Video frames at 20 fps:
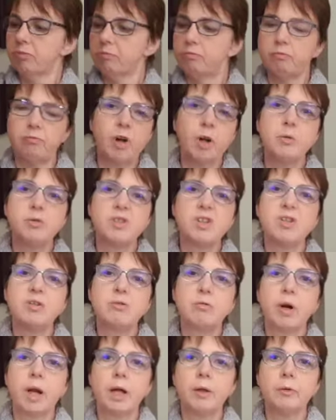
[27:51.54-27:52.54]
rows, it's
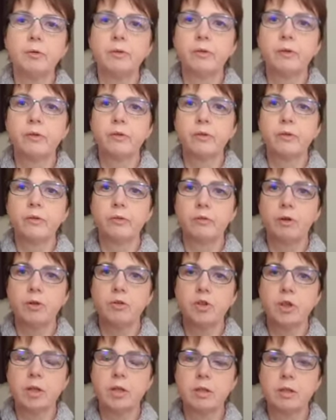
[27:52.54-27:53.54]
rounds, because it's
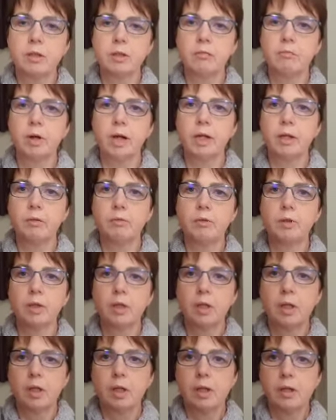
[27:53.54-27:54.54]
crocheted in the round.
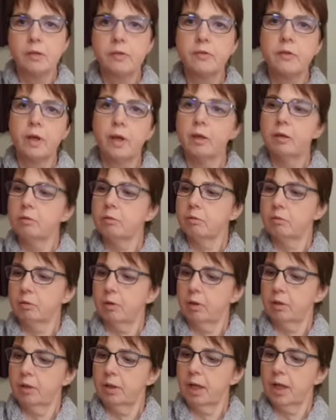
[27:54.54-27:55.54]
So
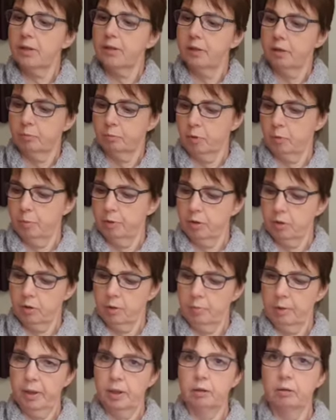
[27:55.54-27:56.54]
yes, I've probably got
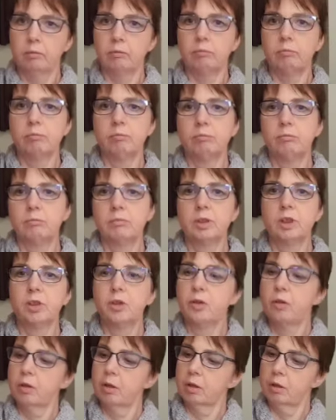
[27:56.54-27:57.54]
about
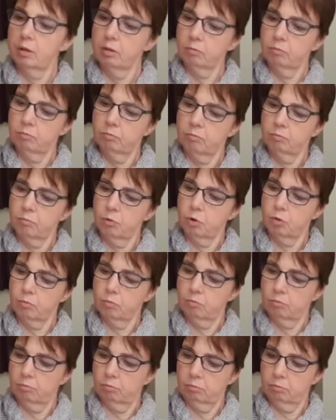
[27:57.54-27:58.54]
another
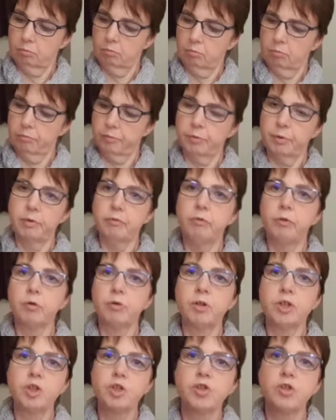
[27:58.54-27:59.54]
3-4
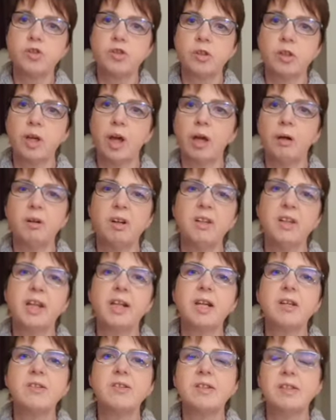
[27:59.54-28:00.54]
inches to go, and then
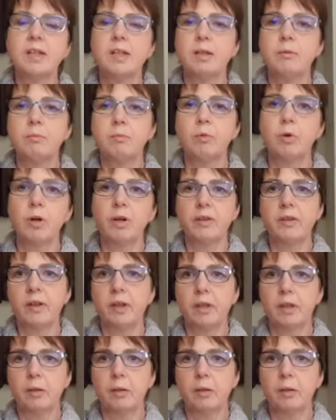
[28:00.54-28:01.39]
I'll see what I think